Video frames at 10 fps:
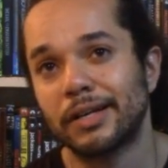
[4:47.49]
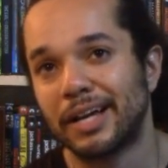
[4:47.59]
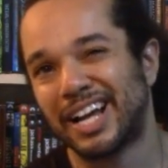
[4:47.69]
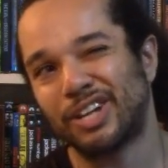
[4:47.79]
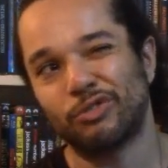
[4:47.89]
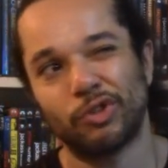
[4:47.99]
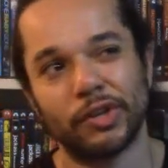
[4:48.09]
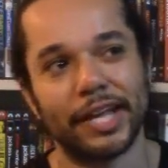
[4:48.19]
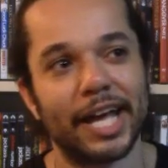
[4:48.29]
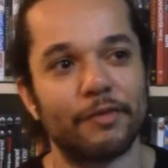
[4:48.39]
I don't
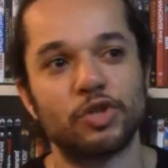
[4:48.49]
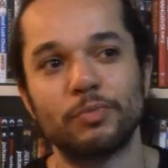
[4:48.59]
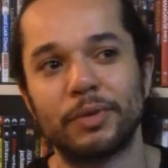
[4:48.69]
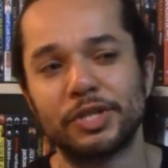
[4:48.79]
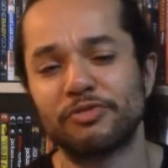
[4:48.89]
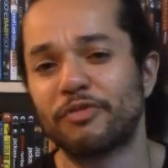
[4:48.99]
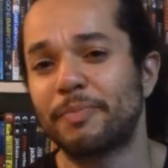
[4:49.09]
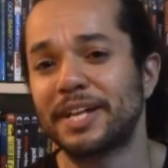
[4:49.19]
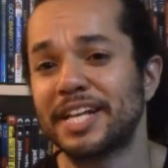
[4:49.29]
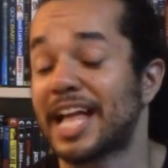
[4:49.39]
really have too much of an
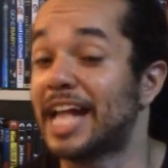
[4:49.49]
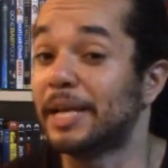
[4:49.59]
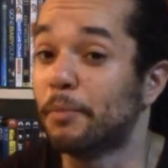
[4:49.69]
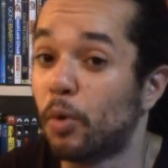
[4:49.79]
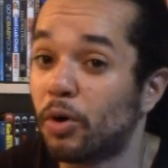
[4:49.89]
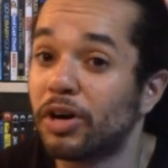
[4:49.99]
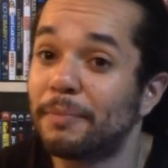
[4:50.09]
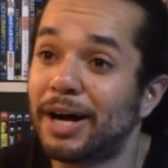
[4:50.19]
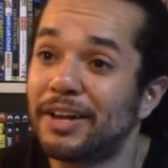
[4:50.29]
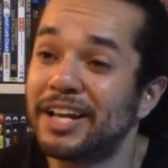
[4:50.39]
opinion anymore
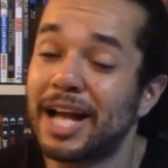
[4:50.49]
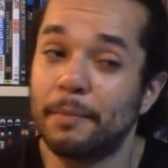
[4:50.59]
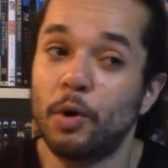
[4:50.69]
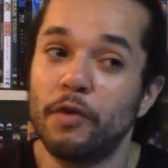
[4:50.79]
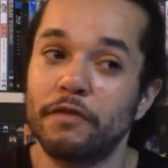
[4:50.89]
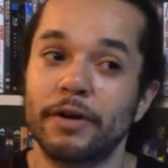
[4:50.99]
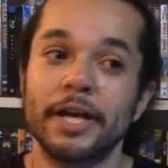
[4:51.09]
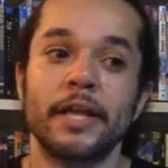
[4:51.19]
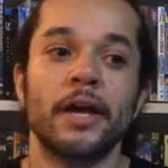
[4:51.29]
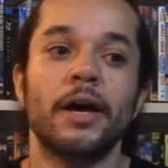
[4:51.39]
about it. I'm over
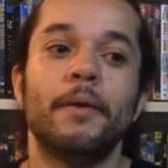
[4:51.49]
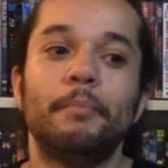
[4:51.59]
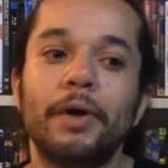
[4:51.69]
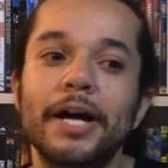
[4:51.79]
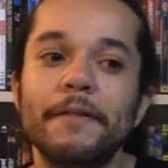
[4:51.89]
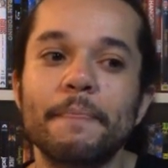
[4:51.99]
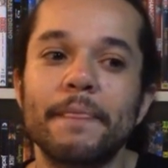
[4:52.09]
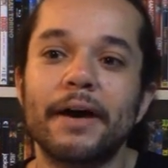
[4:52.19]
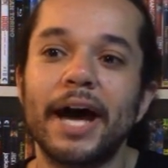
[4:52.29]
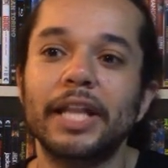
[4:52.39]
it. But
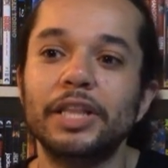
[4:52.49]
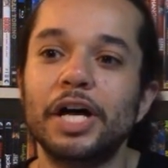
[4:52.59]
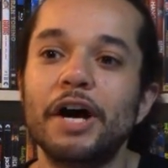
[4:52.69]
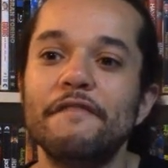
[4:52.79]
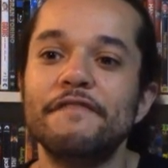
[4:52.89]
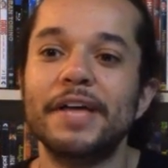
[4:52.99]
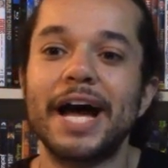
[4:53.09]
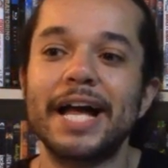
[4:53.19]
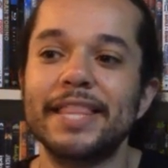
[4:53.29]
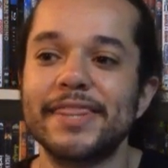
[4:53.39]
I love
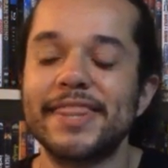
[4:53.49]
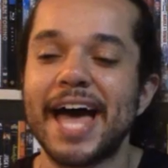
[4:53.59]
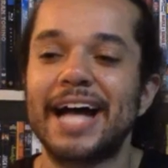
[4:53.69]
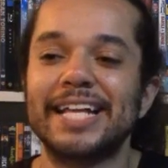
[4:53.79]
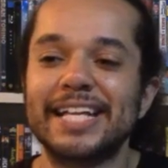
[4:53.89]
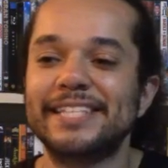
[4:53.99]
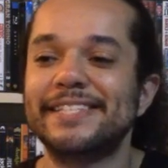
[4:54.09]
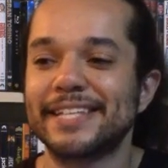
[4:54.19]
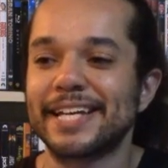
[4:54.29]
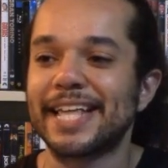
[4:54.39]
that that
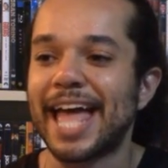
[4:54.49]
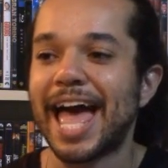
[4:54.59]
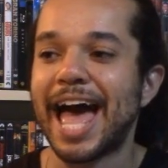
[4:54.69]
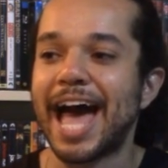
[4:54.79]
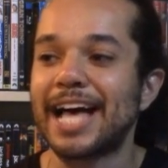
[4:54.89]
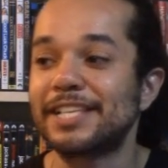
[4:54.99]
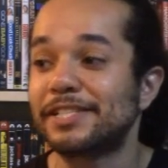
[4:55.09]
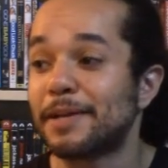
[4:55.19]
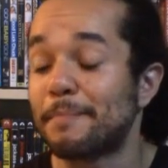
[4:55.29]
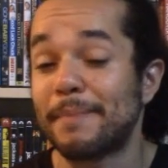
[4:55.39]
incident
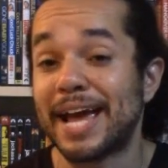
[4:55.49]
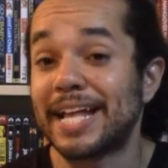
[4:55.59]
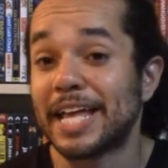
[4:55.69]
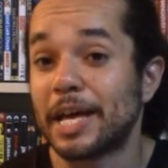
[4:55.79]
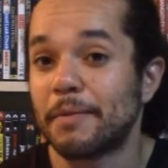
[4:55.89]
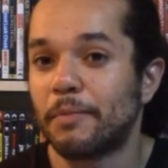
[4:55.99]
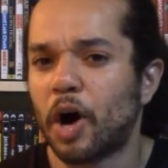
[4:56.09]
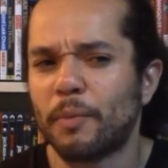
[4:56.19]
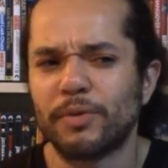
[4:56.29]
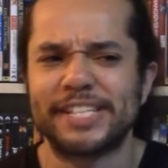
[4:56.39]
has made him
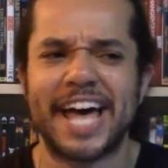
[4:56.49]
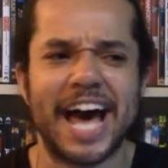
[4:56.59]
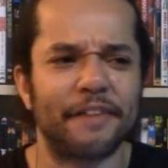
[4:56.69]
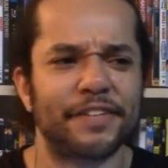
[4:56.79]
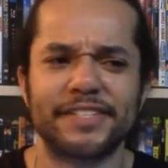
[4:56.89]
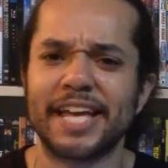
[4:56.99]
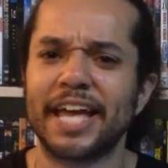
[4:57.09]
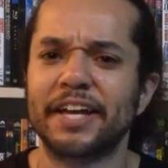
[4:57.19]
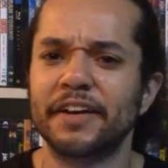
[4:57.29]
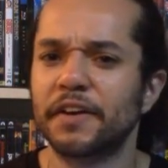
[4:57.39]
almost have to
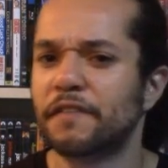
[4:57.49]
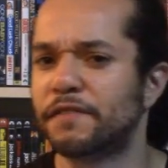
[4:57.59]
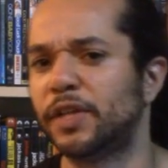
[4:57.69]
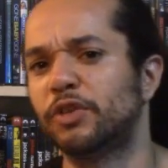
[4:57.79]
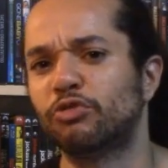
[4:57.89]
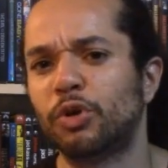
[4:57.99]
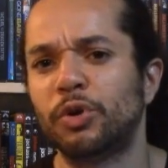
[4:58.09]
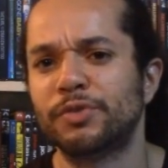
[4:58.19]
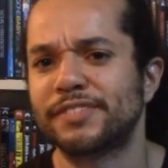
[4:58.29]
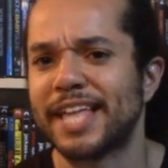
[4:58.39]
take villain
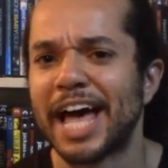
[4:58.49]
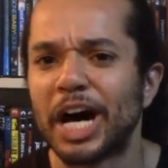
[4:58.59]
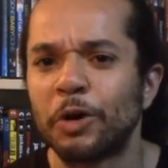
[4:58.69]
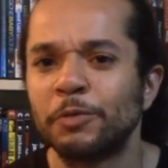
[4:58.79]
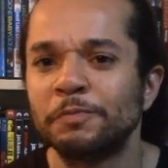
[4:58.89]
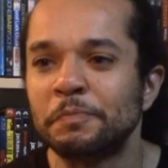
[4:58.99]
roles now.